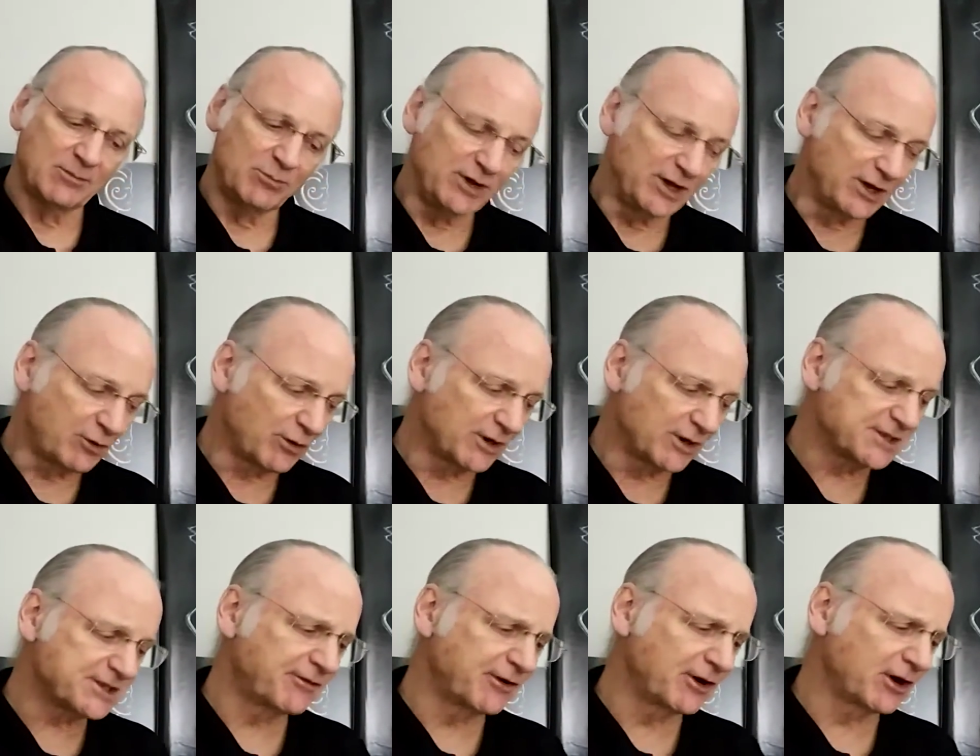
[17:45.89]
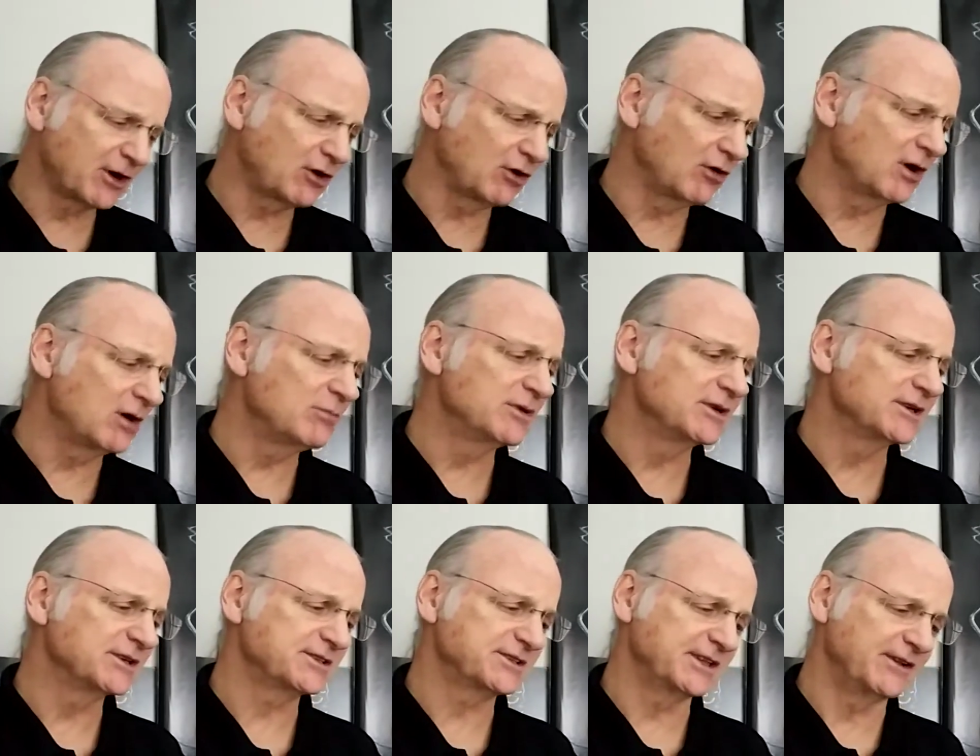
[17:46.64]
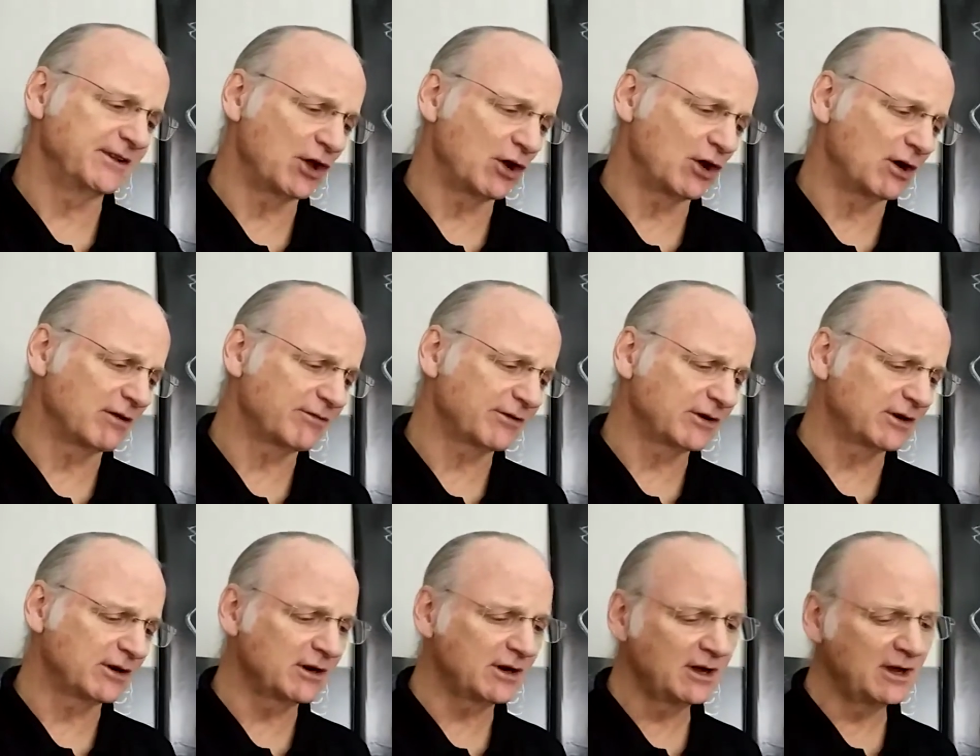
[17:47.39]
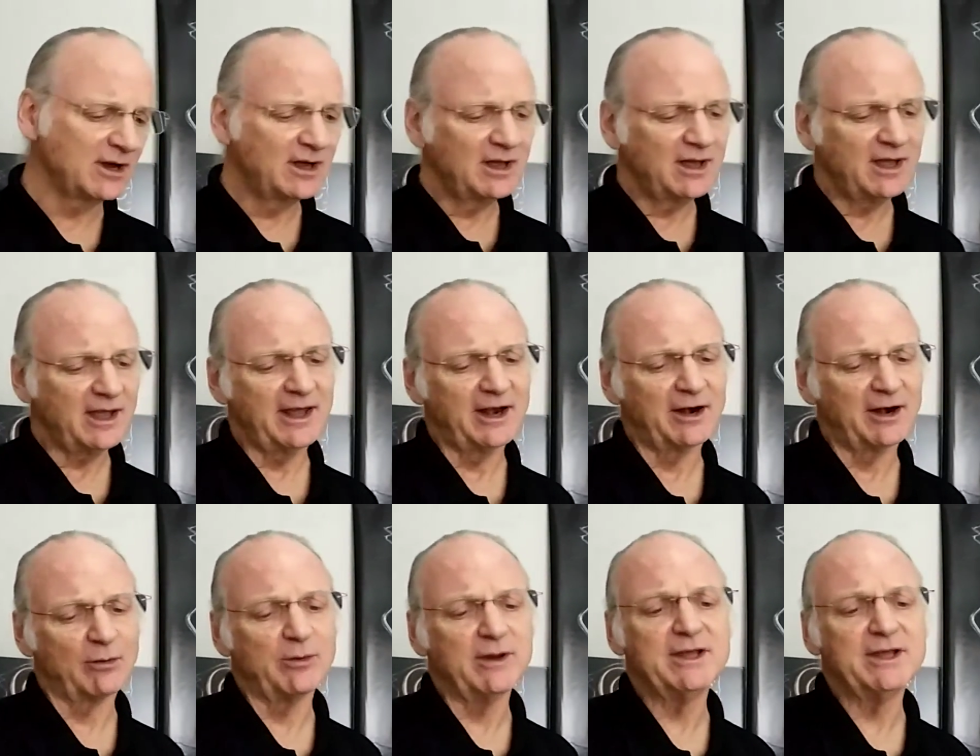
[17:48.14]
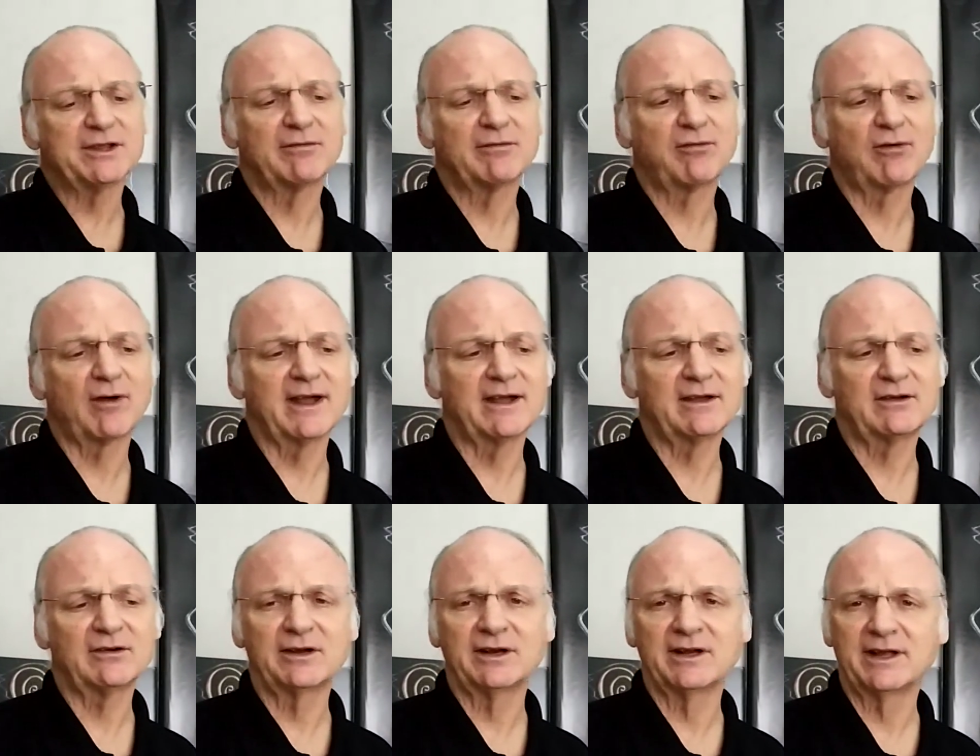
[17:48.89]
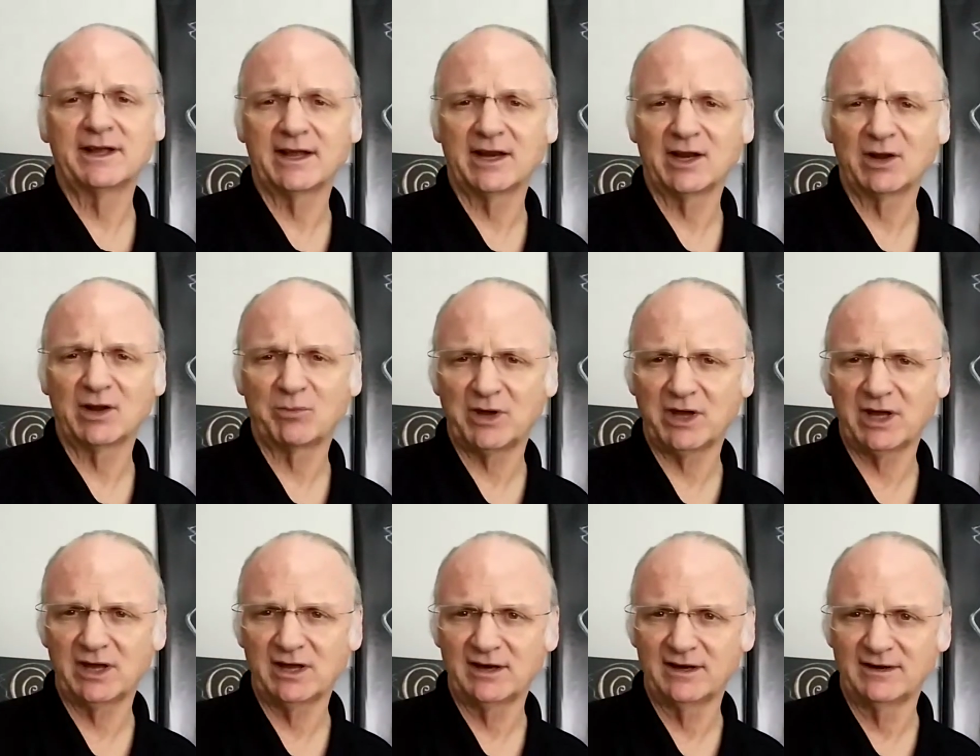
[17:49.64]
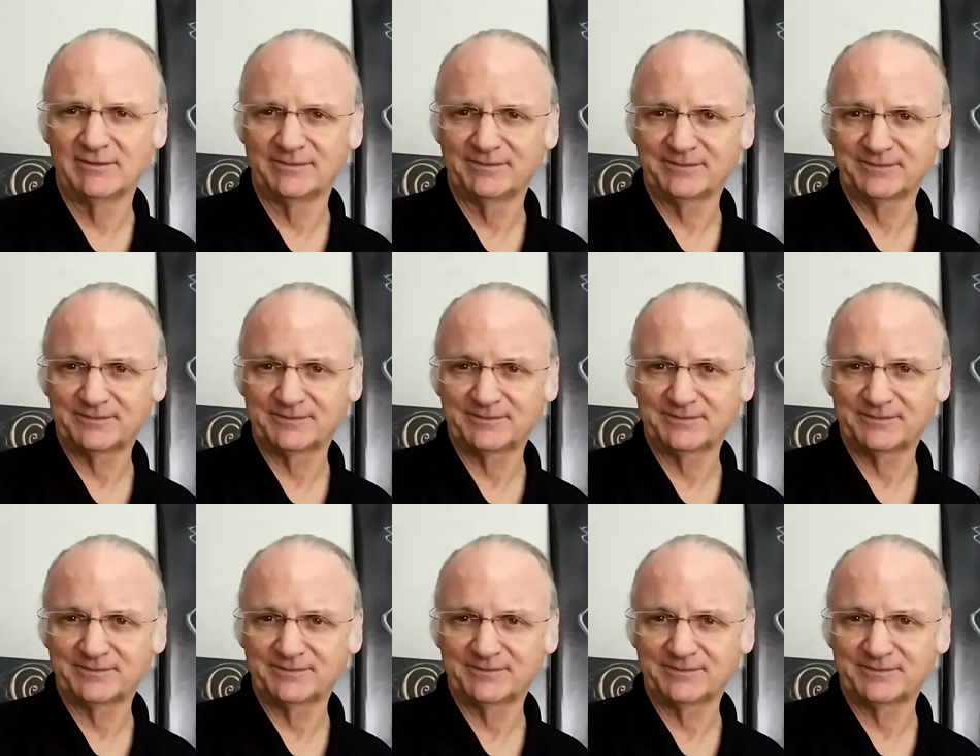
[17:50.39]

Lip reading: Be Christopher Columbus in the offer and Aretha Franklin in getting paid.